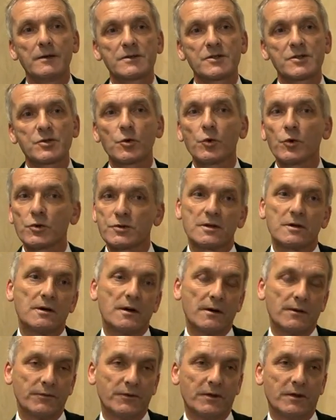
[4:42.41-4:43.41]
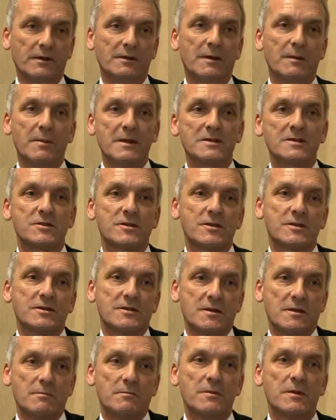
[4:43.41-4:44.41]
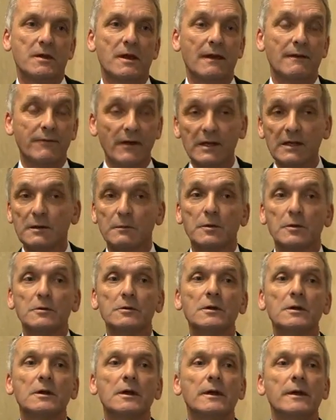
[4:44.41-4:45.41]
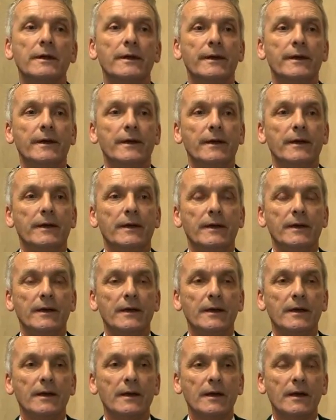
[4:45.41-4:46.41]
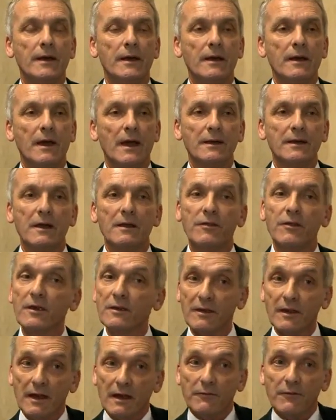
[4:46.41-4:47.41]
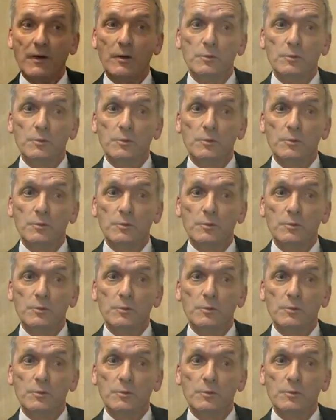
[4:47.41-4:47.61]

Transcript: sought after the best system available, and I think they have